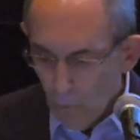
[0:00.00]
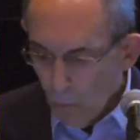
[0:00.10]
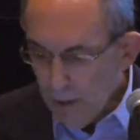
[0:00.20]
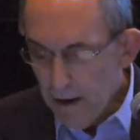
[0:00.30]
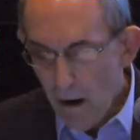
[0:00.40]

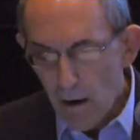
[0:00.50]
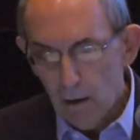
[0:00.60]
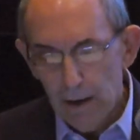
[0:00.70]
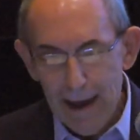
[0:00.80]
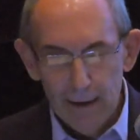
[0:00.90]
we
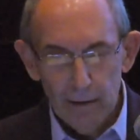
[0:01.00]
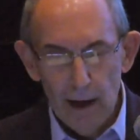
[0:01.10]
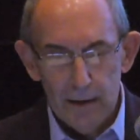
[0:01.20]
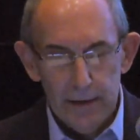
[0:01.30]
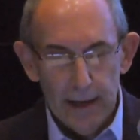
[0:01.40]
are
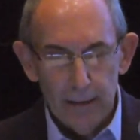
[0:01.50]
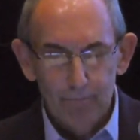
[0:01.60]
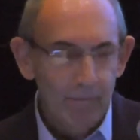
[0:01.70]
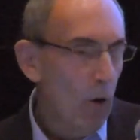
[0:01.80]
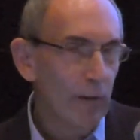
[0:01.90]

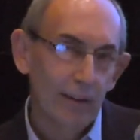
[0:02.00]
analyzing over